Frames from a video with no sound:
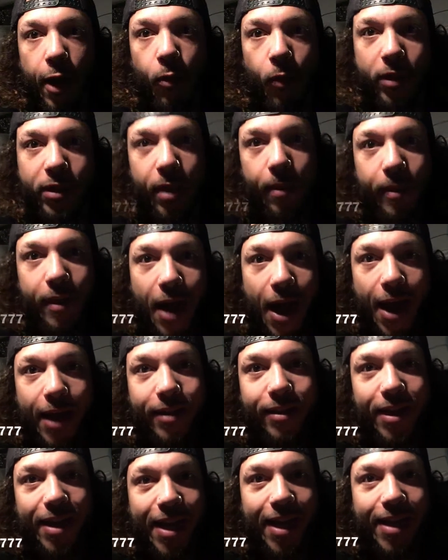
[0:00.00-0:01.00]
Hey, what's up,
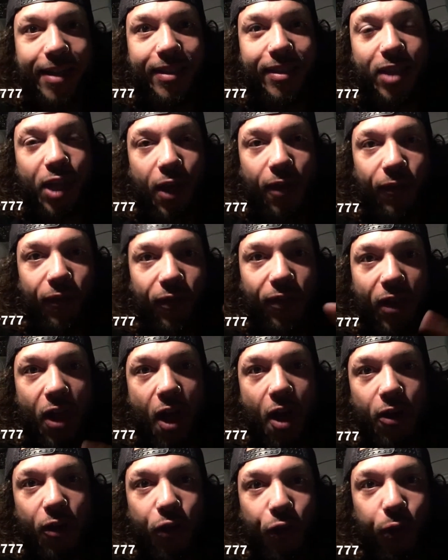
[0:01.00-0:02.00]
guys? It's
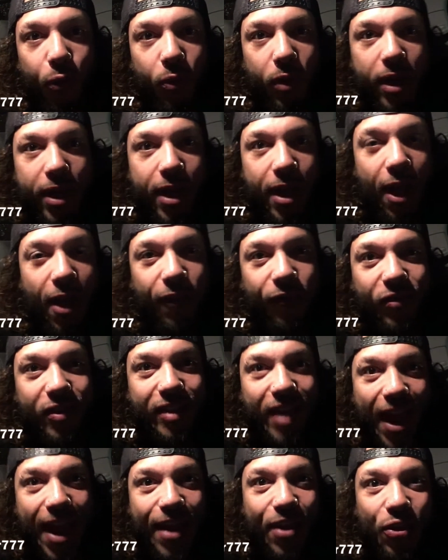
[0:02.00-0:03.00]
vlog 3 of
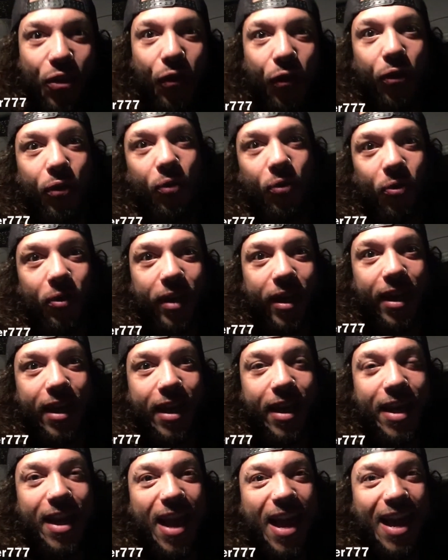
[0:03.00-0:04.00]
day
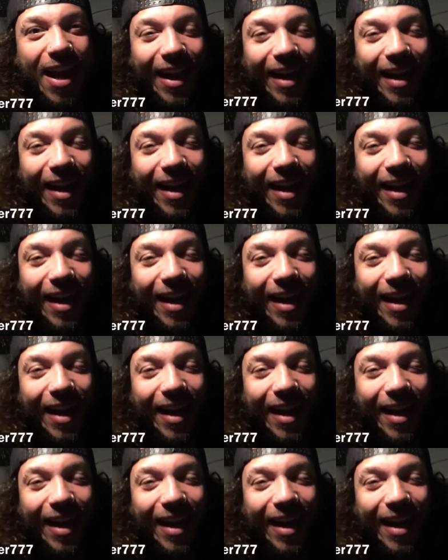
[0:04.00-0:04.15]
3.